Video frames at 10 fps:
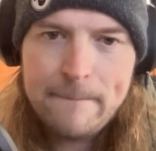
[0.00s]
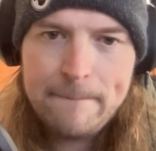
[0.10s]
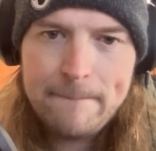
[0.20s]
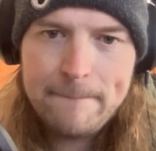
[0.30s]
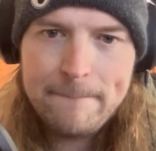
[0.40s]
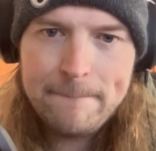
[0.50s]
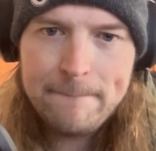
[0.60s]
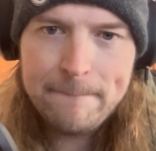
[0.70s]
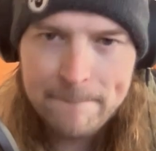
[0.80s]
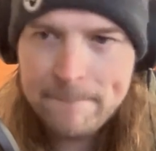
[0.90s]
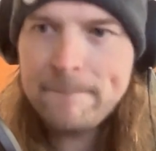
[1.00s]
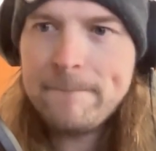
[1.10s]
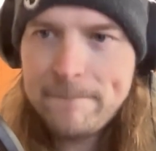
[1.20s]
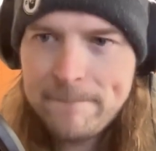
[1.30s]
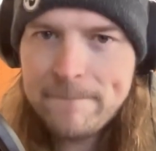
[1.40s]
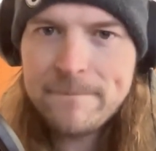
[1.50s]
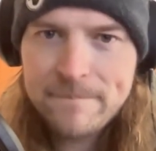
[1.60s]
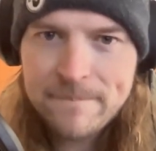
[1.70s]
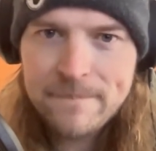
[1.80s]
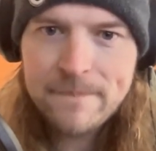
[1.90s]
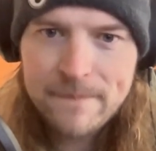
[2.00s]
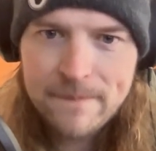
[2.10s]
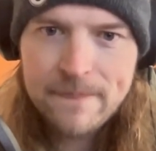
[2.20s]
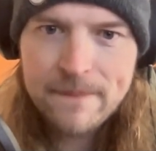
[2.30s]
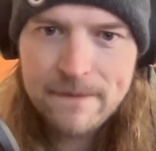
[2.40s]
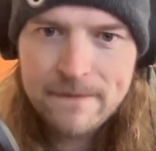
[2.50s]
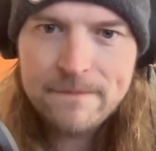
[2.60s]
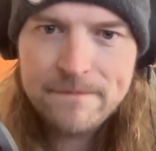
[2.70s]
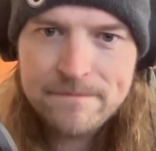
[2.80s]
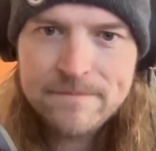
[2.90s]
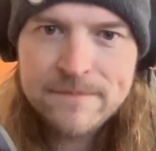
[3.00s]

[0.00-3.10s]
[no speech]